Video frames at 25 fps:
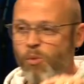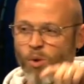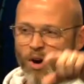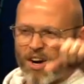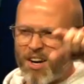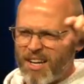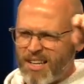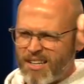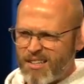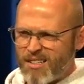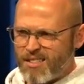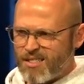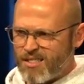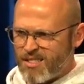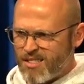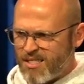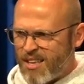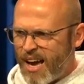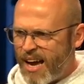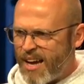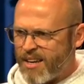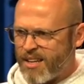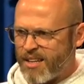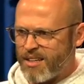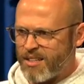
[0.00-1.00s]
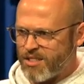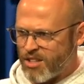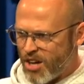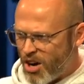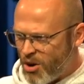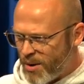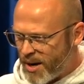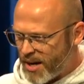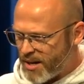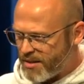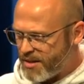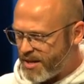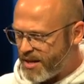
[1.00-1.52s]
they weren't excited
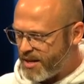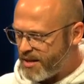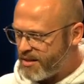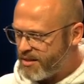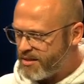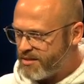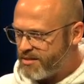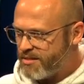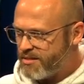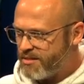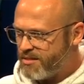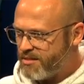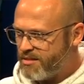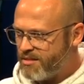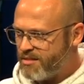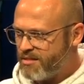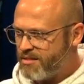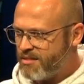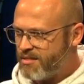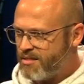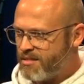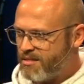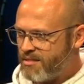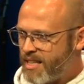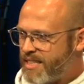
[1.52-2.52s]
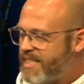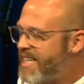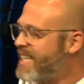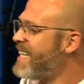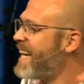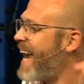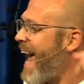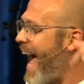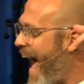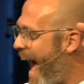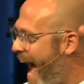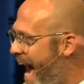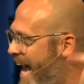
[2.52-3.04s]
going there. They
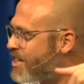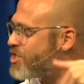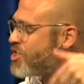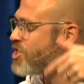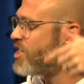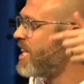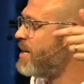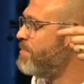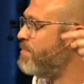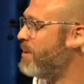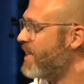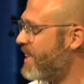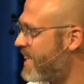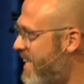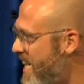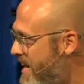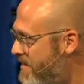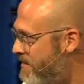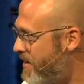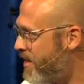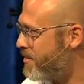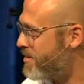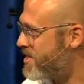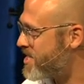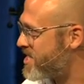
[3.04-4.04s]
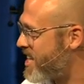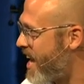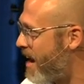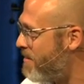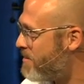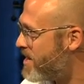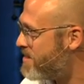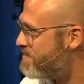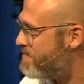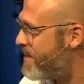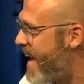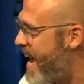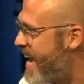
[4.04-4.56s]
didn't actually believe he was
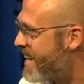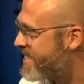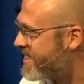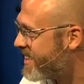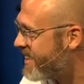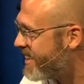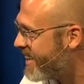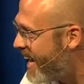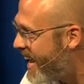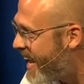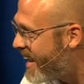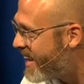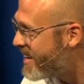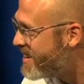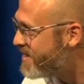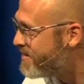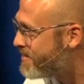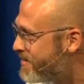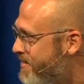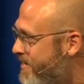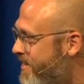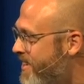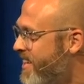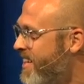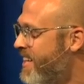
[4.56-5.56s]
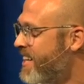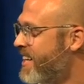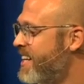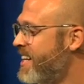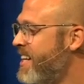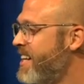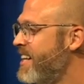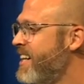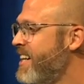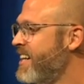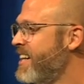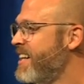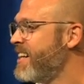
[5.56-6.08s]
coming back to life.
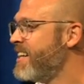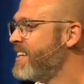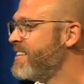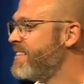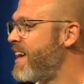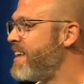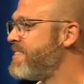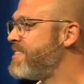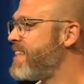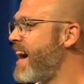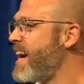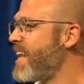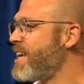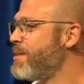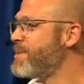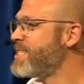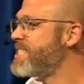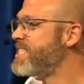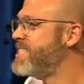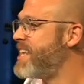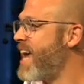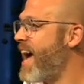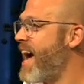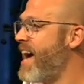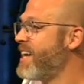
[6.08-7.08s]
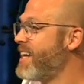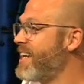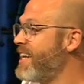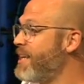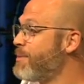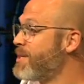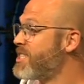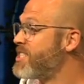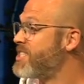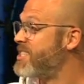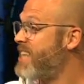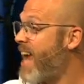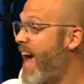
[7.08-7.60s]
They thought he was dead and
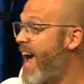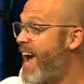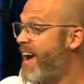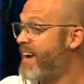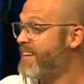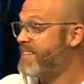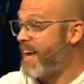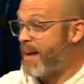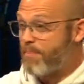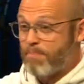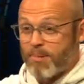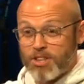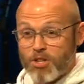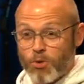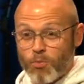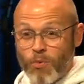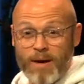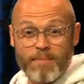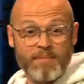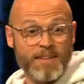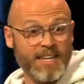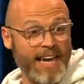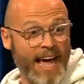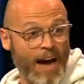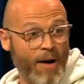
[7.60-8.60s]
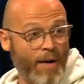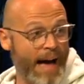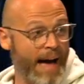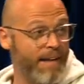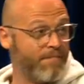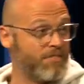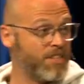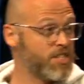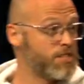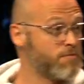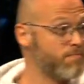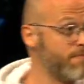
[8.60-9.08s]
he was staying dead. But the women now have